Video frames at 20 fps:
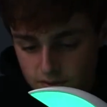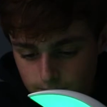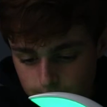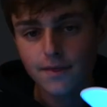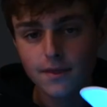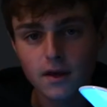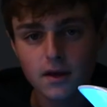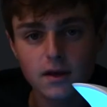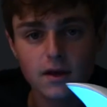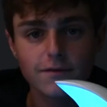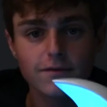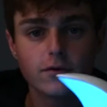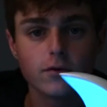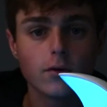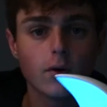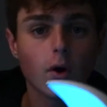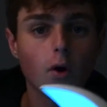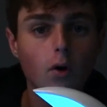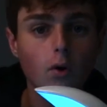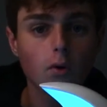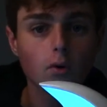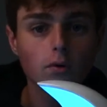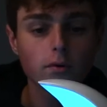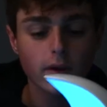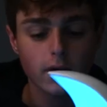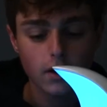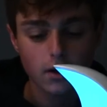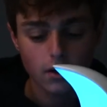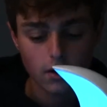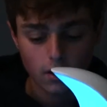And then if you
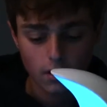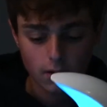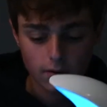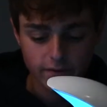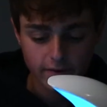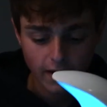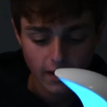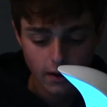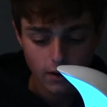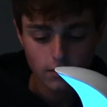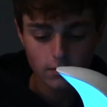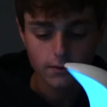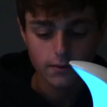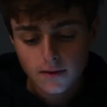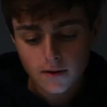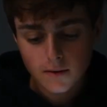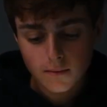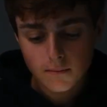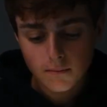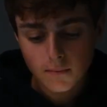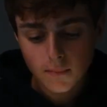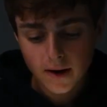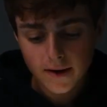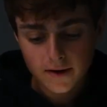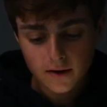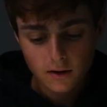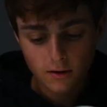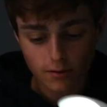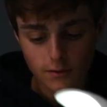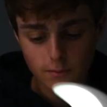hold uh, down the My
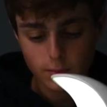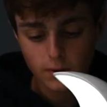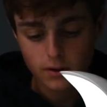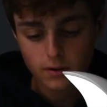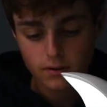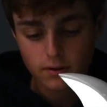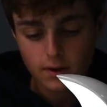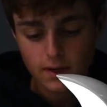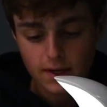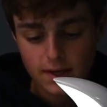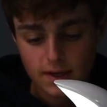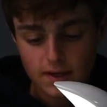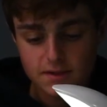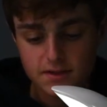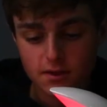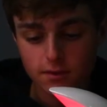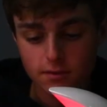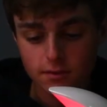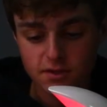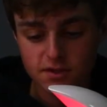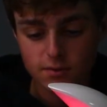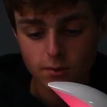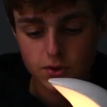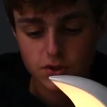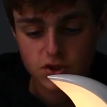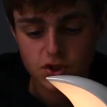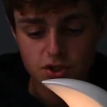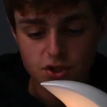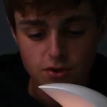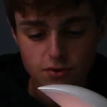Color button, it's going to
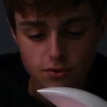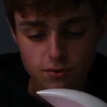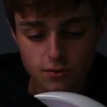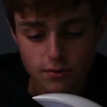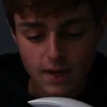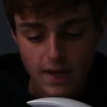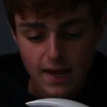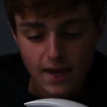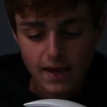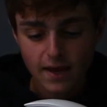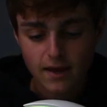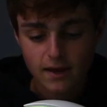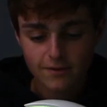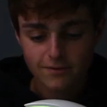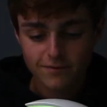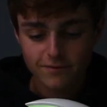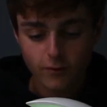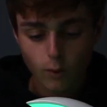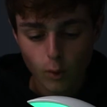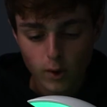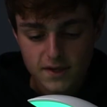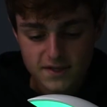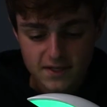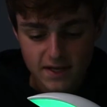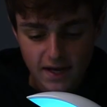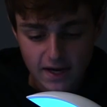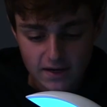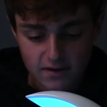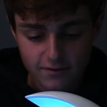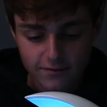switch to a voice
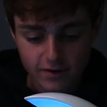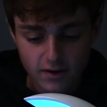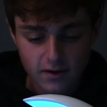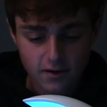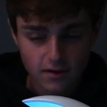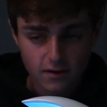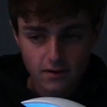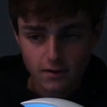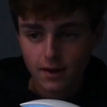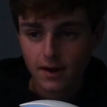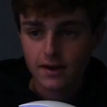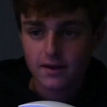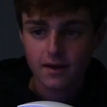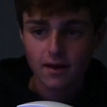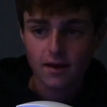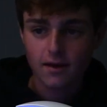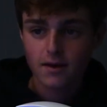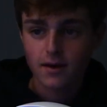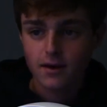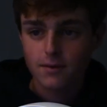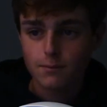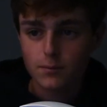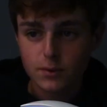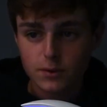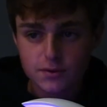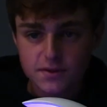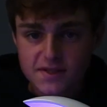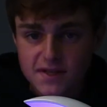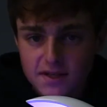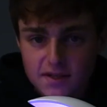activated, AKA
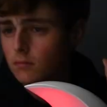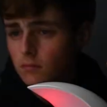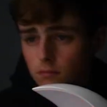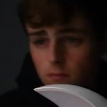music